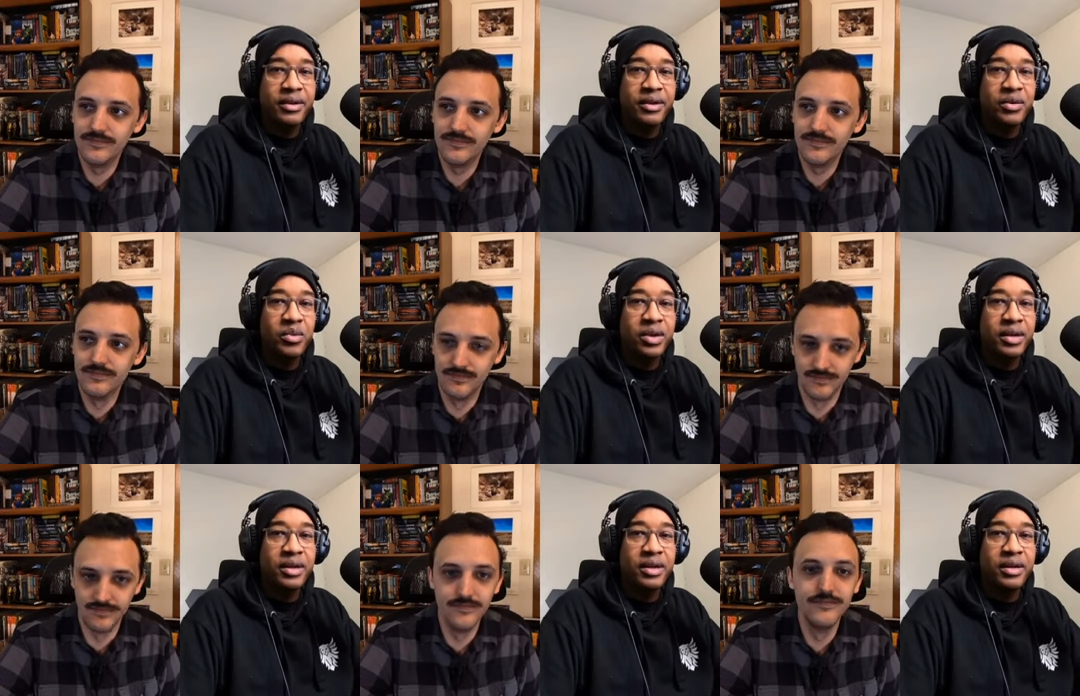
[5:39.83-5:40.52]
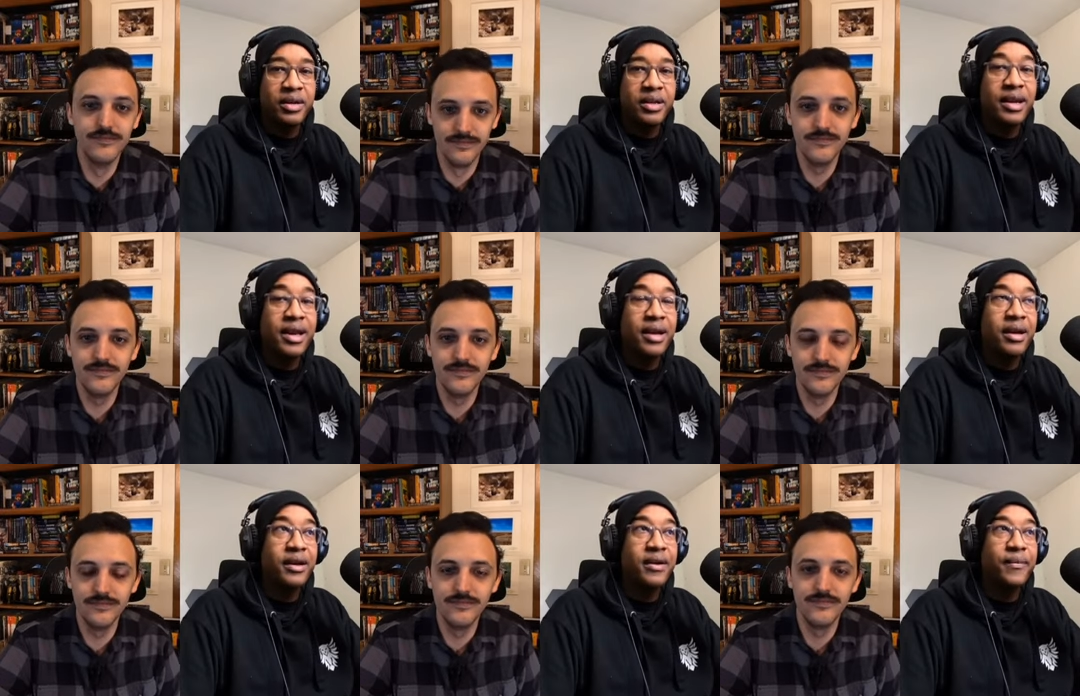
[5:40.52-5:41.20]
Speaker 1: The one connect,
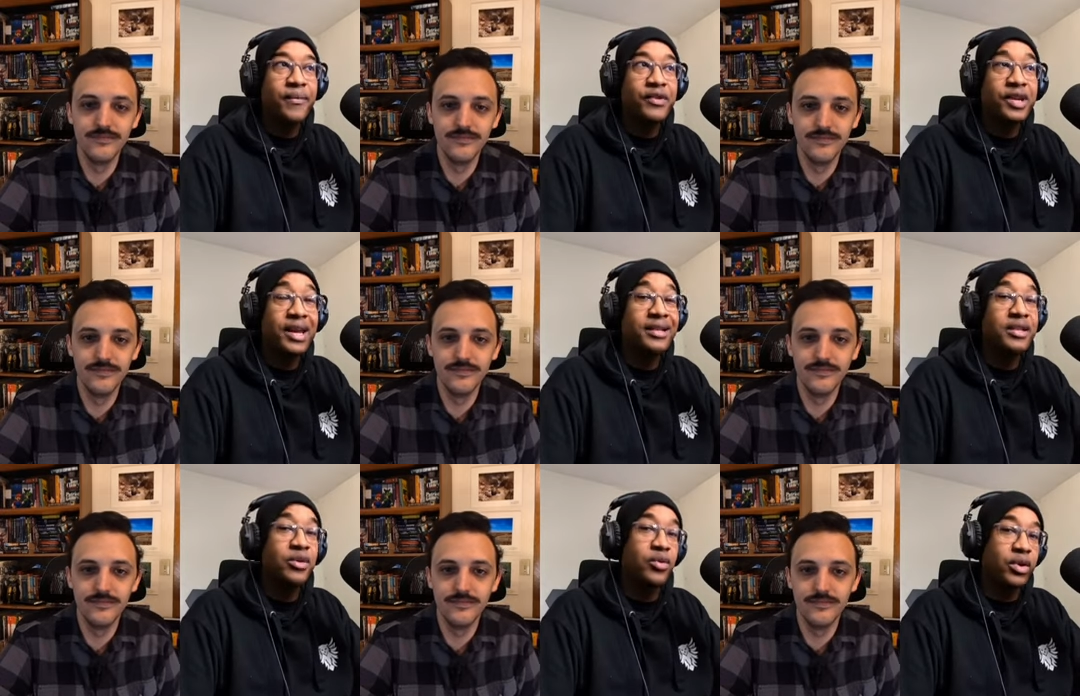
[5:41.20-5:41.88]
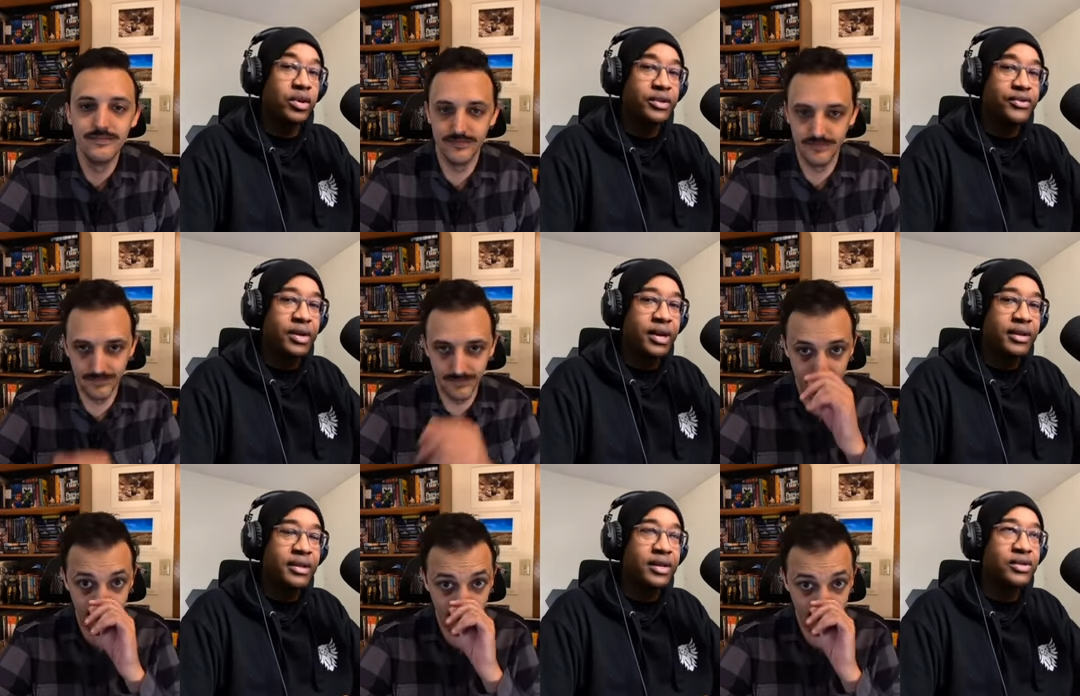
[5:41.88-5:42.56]
um, connecting worlds,
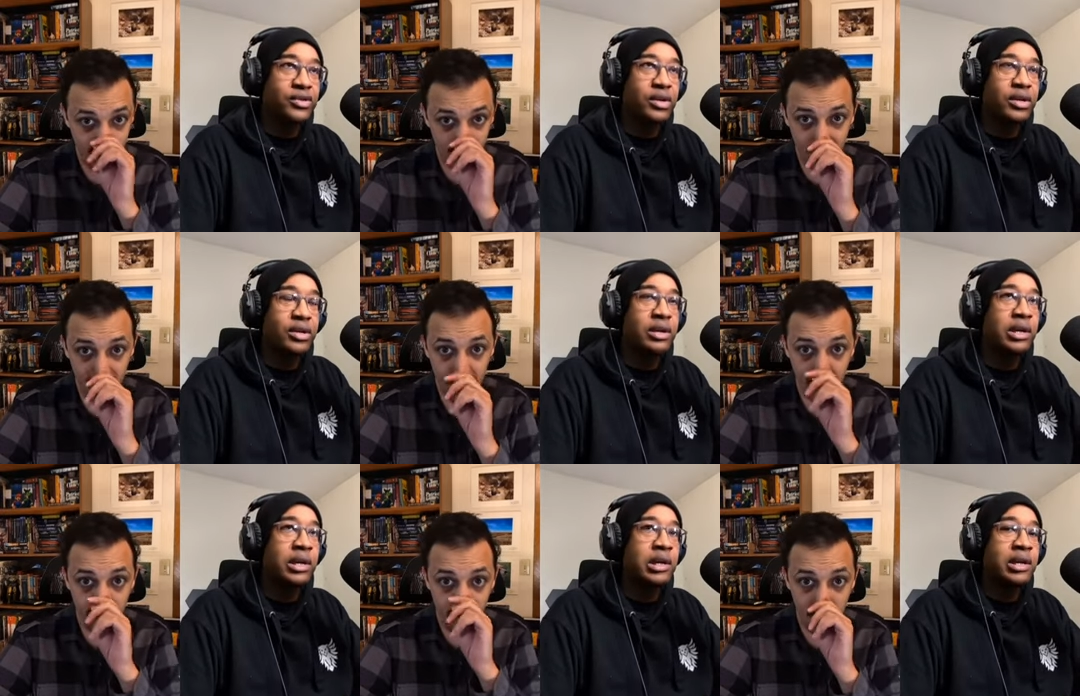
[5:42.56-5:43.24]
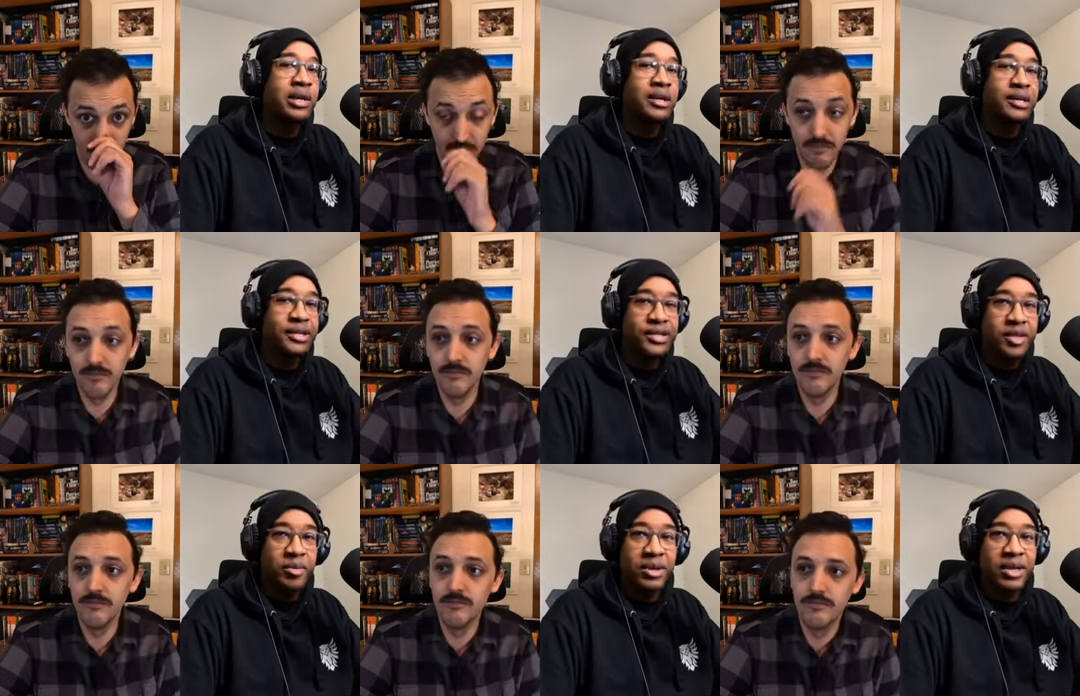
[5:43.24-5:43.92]
right? That's on
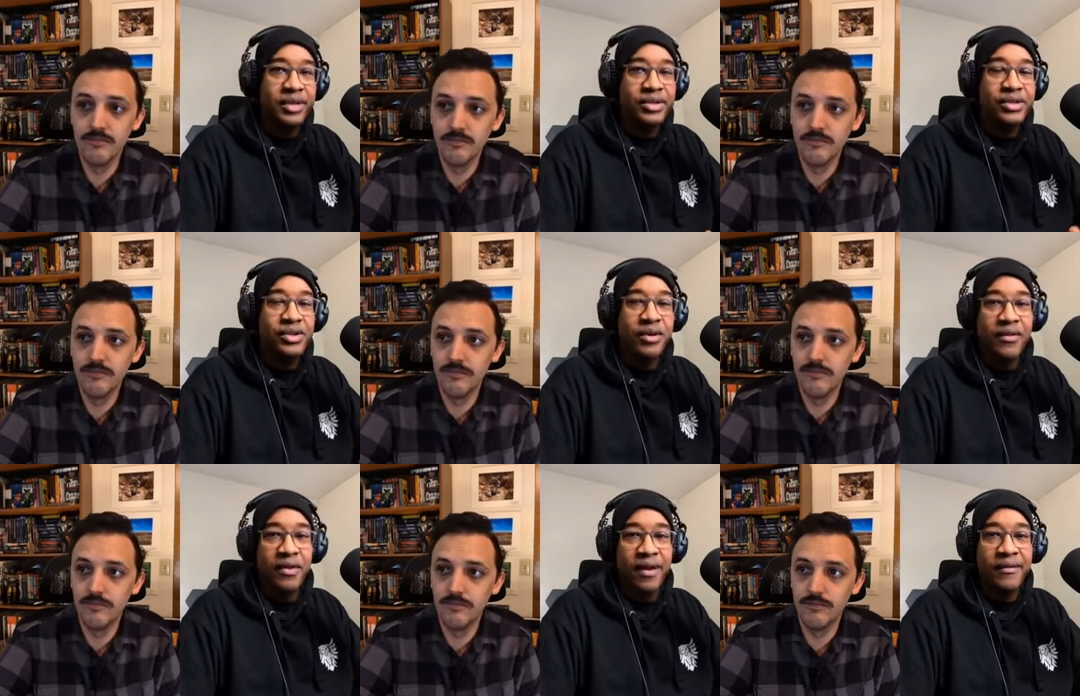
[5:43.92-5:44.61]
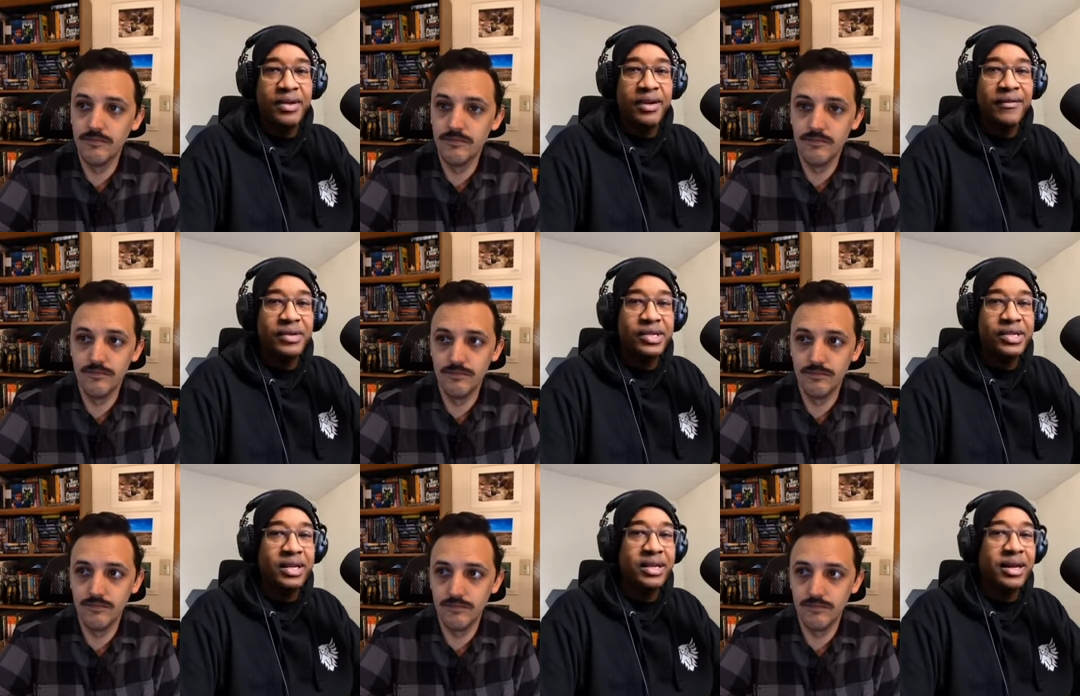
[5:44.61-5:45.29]
Disney Plus. So if you haven't, definitely
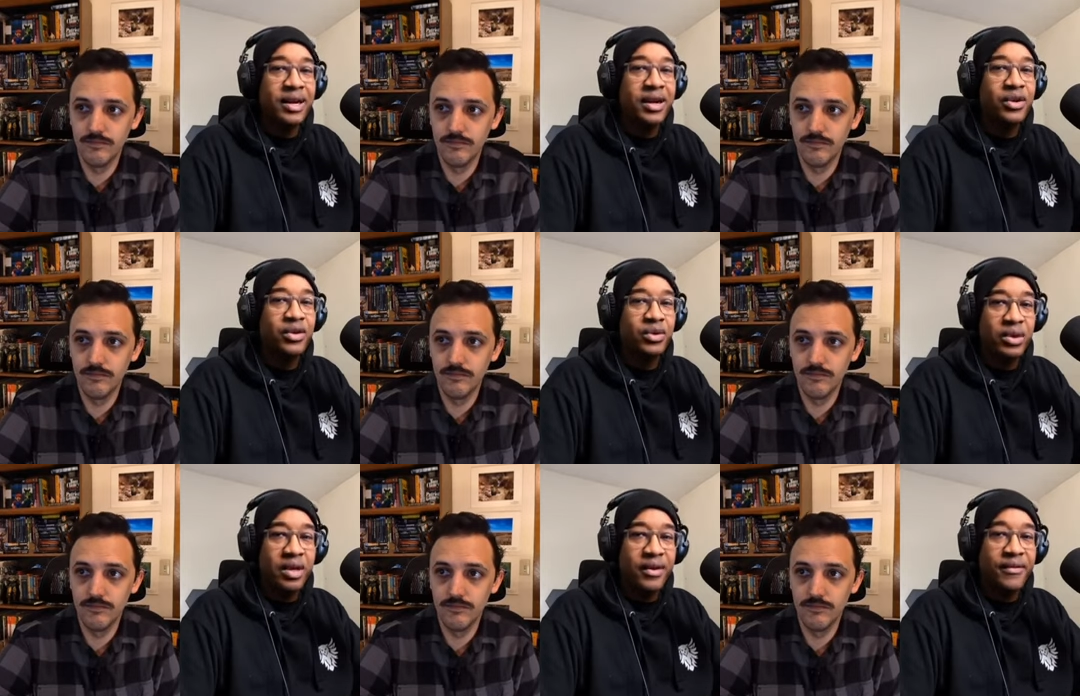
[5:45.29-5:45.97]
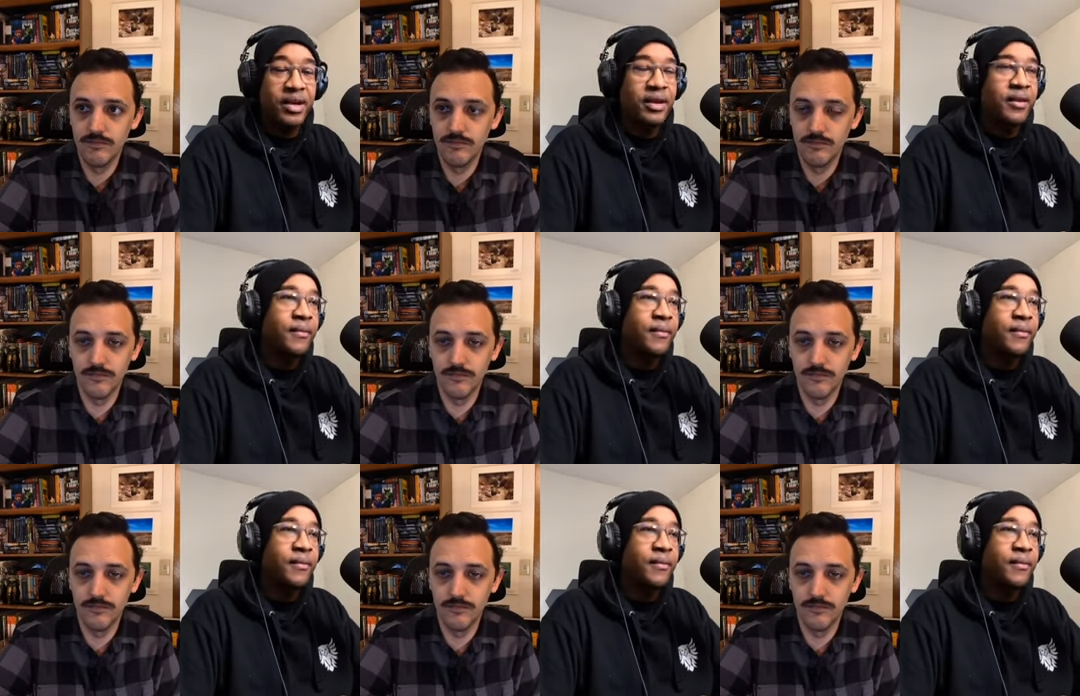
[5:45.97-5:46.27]
check that out. You'll love it.